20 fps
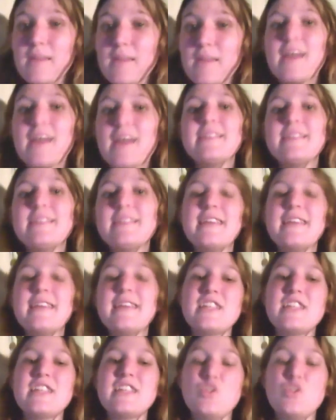is Dennis
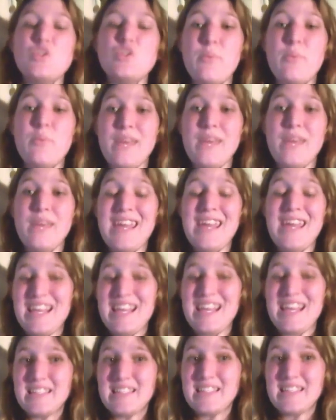Dupree. He's
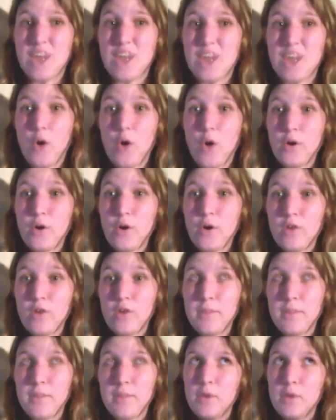the owner of the
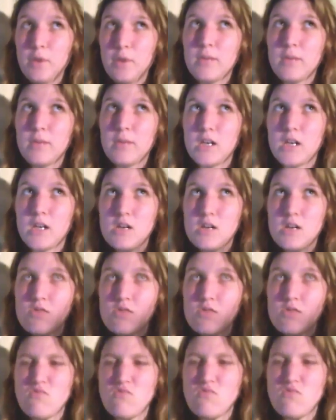Bourbon
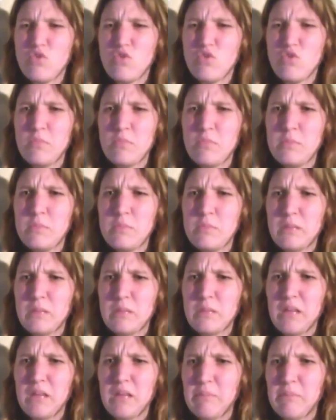Room Club,
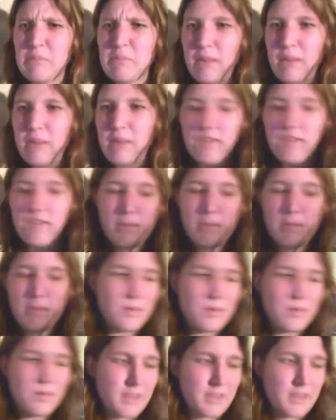whatever, the Bourbon
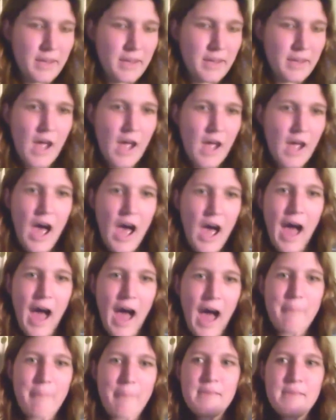something. Um,
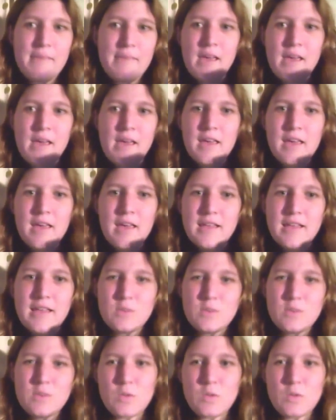he's
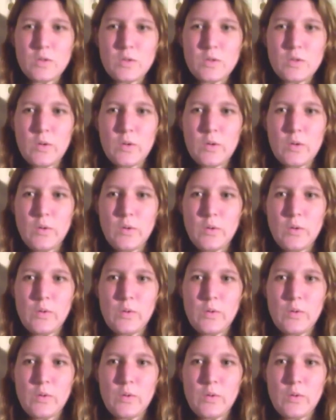also